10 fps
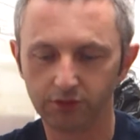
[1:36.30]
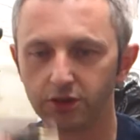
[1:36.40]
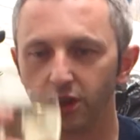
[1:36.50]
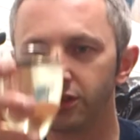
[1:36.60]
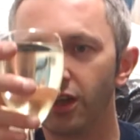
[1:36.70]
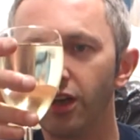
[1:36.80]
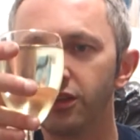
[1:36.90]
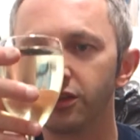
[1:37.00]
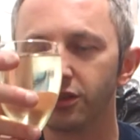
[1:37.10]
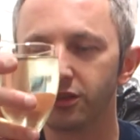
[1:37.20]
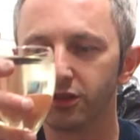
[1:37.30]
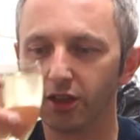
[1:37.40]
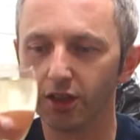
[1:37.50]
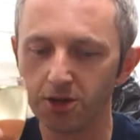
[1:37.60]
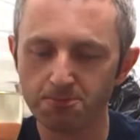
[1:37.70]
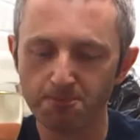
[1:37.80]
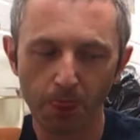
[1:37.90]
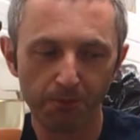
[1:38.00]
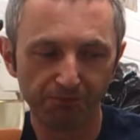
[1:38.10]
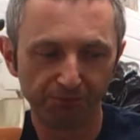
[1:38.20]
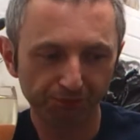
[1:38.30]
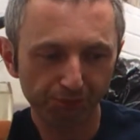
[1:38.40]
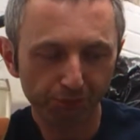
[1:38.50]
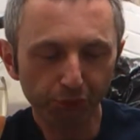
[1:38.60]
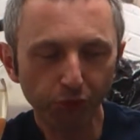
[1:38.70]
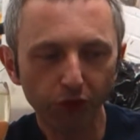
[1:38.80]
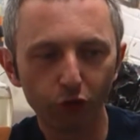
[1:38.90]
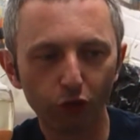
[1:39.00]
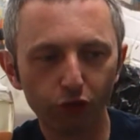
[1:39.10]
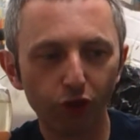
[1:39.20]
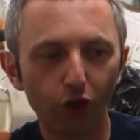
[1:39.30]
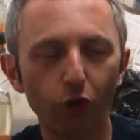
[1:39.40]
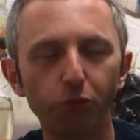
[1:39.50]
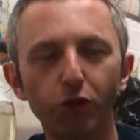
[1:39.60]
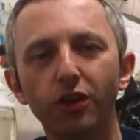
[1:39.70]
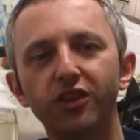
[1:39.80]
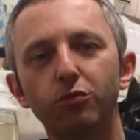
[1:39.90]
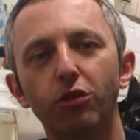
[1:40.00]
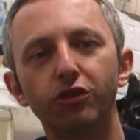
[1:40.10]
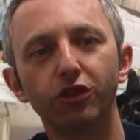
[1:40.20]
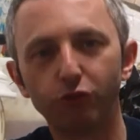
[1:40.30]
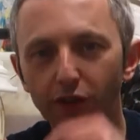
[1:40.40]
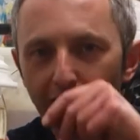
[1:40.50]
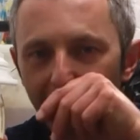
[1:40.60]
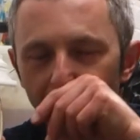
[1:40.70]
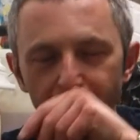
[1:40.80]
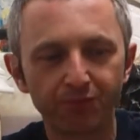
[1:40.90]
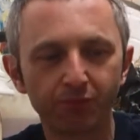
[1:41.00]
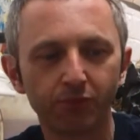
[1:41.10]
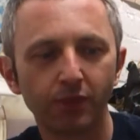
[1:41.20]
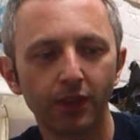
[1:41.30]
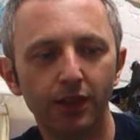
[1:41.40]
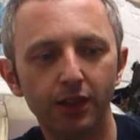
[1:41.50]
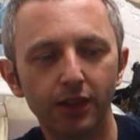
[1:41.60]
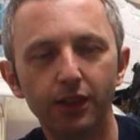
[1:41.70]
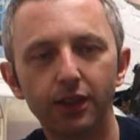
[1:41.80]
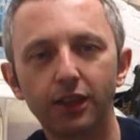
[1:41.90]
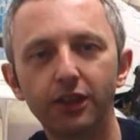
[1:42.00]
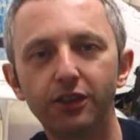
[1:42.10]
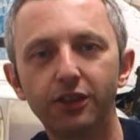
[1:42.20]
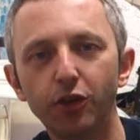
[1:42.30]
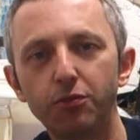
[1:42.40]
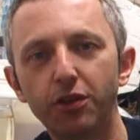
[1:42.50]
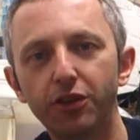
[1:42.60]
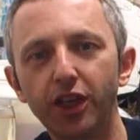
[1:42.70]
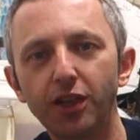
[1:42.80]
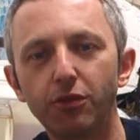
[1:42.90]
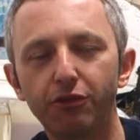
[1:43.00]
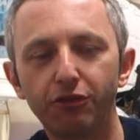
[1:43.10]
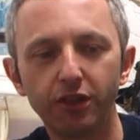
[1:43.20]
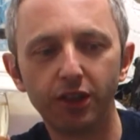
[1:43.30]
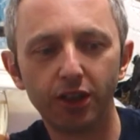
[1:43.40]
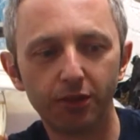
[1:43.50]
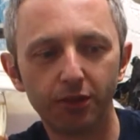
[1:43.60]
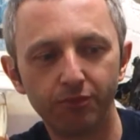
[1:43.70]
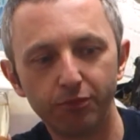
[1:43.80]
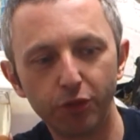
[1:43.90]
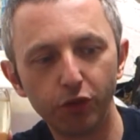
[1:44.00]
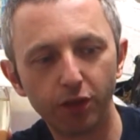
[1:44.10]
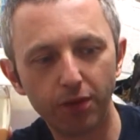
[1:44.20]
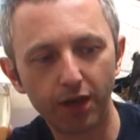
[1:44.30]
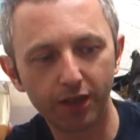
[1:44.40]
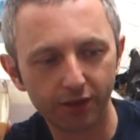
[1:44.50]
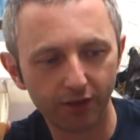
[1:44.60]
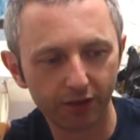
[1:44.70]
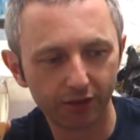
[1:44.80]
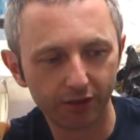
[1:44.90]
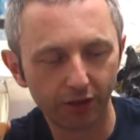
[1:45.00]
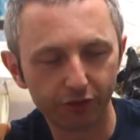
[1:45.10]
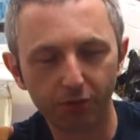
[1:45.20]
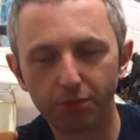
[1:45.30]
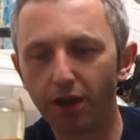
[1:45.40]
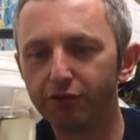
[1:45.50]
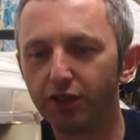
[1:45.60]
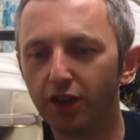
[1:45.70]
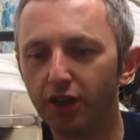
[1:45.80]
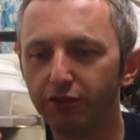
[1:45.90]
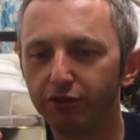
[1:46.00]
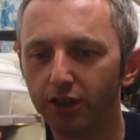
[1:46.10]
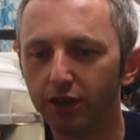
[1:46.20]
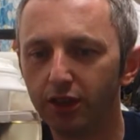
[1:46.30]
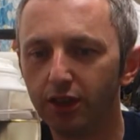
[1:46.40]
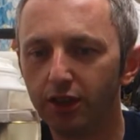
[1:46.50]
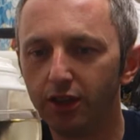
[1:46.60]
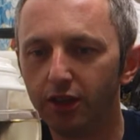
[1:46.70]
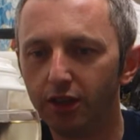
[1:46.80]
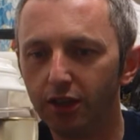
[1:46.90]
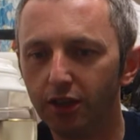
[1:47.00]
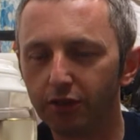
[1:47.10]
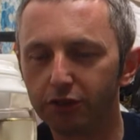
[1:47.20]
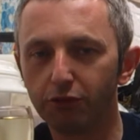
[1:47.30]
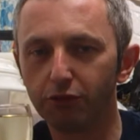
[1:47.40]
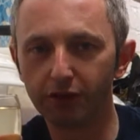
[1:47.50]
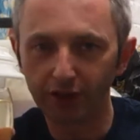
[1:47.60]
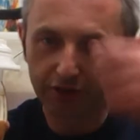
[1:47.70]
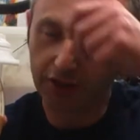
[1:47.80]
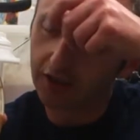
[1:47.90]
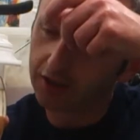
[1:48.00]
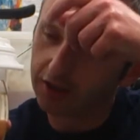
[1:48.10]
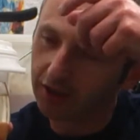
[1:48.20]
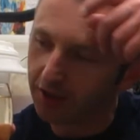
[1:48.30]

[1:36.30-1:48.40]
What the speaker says: Cheers guys. It's I was doing a homebrew ones. I want to continue my theme of the brewing a bag. This is obviously part 5. Some fantastic